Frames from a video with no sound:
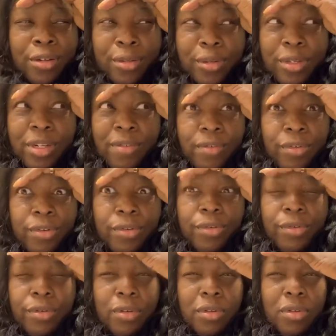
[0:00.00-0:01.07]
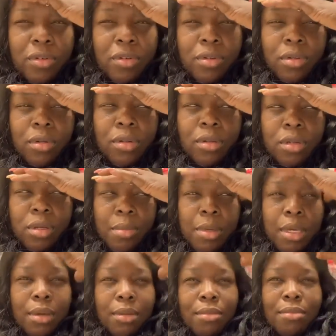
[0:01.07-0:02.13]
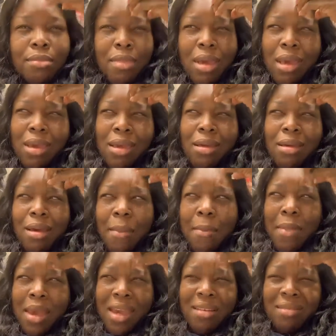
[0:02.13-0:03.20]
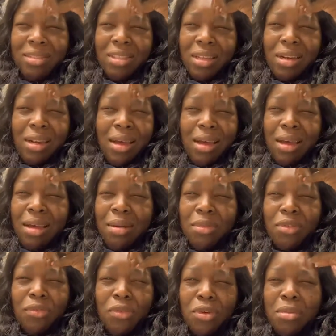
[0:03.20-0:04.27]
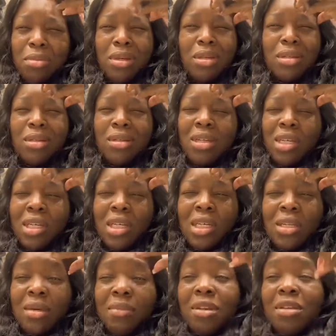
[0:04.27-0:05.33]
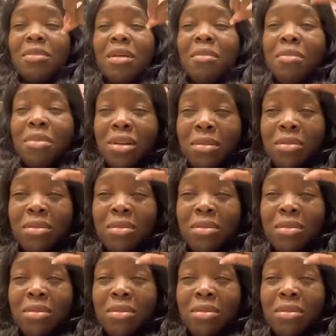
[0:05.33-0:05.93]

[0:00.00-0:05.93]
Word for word: Never, I mean, may I may have seen it that high before, but I mean, my blood